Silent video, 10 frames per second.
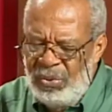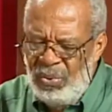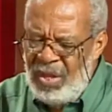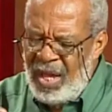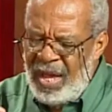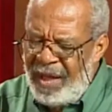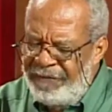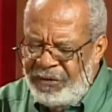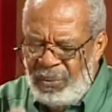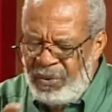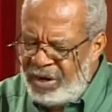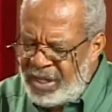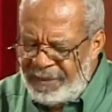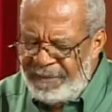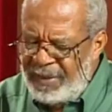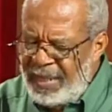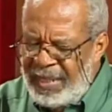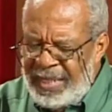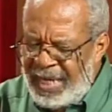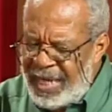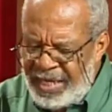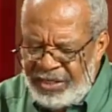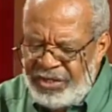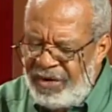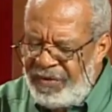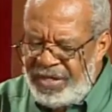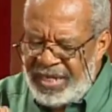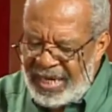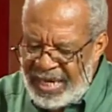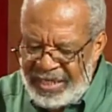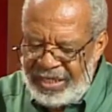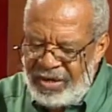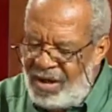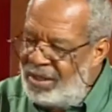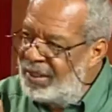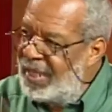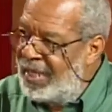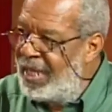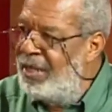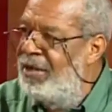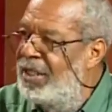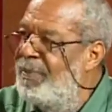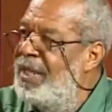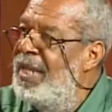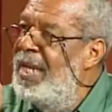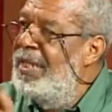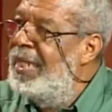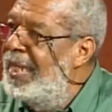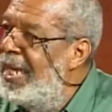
who have to work, take care of the children, take care of the dog, take care of the husband, take